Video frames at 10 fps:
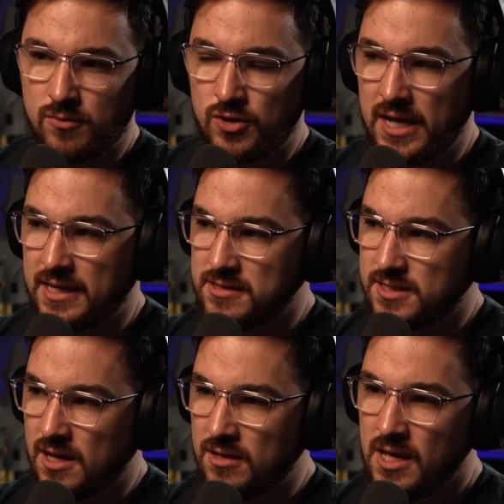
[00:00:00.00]
From what I can
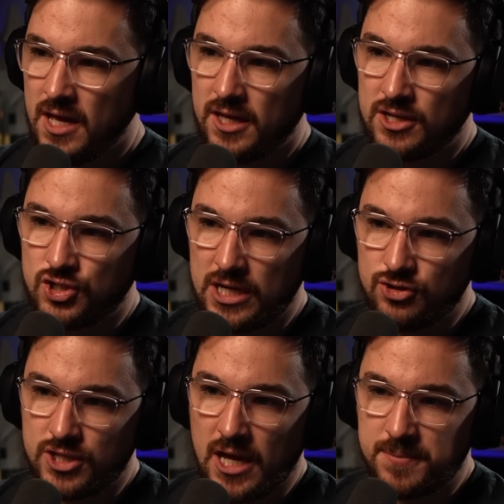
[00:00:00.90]
tell, you can
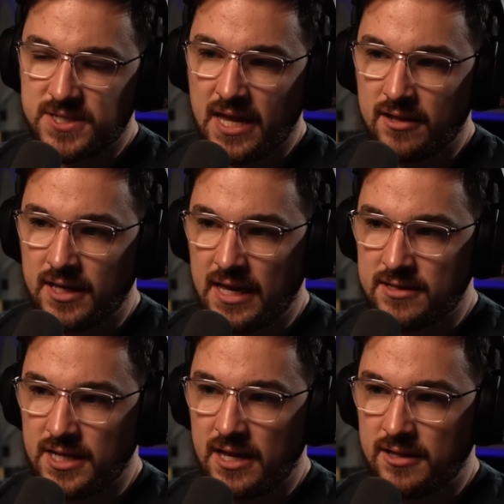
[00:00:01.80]
change the upscaling
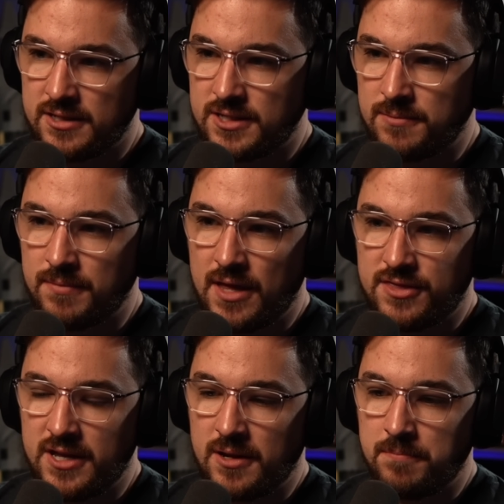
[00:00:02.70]
anti-aliasing
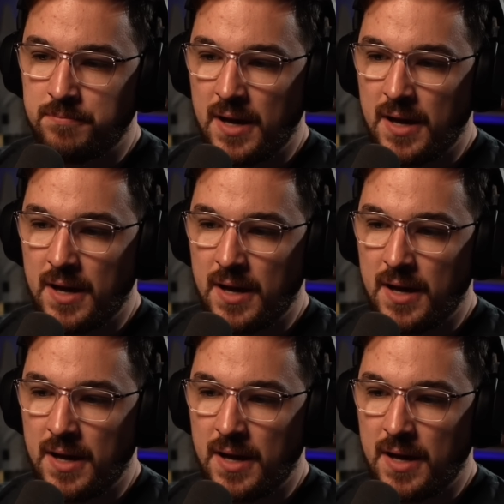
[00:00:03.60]
method,